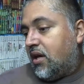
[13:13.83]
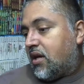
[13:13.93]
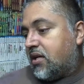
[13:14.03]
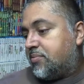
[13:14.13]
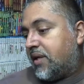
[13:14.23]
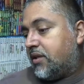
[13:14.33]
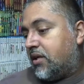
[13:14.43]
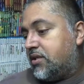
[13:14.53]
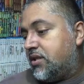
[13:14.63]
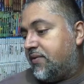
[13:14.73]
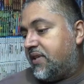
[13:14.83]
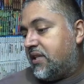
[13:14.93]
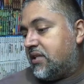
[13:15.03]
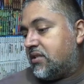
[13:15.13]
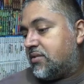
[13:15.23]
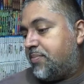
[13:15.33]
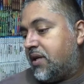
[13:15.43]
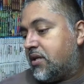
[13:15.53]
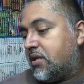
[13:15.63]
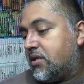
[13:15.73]
Because my knowledge of it is
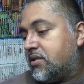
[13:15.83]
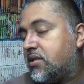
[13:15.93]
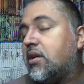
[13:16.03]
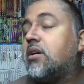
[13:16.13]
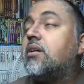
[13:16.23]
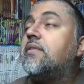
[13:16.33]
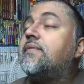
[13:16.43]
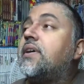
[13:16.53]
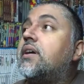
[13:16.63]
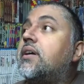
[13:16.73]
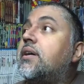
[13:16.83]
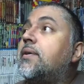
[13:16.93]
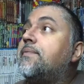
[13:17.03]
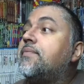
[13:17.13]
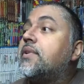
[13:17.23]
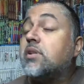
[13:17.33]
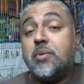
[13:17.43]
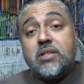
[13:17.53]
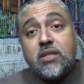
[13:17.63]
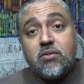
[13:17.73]
because of Club
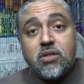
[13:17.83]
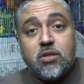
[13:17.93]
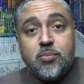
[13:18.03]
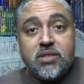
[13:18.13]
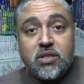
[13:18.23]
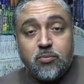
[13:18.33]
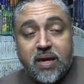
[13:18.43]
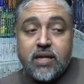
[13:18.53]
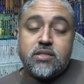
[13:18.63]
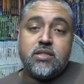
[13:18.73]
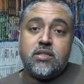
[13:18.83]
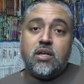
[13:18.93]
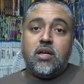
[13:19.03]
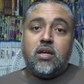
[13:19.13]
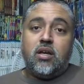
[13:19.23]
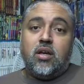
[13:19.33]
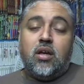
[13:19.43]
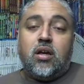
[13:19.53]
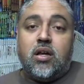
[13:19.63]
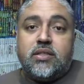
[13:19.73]
Nintendo. The Club Nintendo magazine
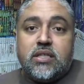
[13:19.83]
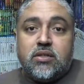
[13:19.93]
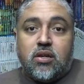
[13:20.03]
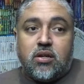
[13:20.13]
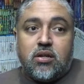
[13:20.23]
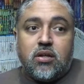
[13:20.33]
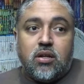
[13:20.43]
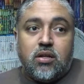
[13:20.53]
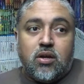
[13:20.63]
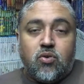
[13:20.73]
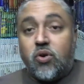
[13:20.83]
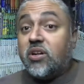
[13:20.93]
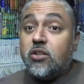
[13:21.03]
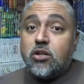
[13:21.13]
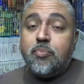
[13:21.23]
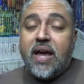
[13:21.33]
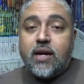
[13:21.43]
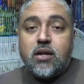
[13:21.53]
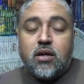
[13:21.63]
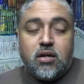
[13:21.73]
did an article or a look
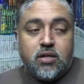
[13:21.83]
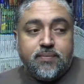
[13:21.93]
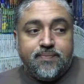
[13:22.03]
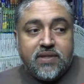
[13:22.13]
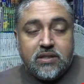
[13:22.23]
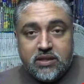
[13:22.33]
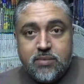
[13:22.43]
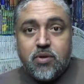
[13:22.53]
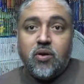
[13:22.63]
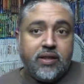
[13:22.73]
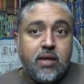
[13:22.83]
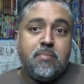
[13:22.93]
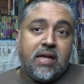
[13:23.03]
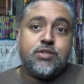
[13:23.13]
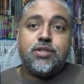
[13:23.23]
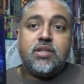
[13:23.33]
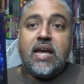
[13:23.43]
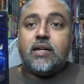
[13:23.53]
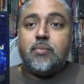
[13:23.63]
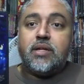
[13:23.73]
back on Little Nemo, and they mentioned the
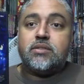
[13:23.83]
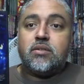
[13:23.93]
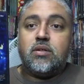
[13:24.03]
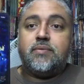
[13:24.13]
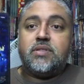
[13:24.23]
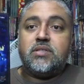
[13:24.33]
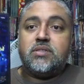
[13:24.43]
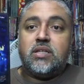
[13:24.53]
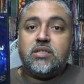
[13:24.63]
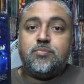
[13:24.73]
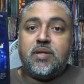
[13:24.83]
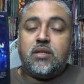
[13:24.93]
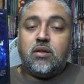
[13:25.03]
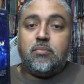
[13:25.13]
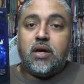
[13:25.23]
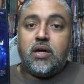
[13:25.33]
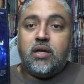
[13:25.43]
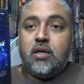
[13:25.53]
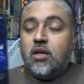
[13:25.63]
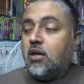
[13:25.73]
anime. So ever since then, it's been on my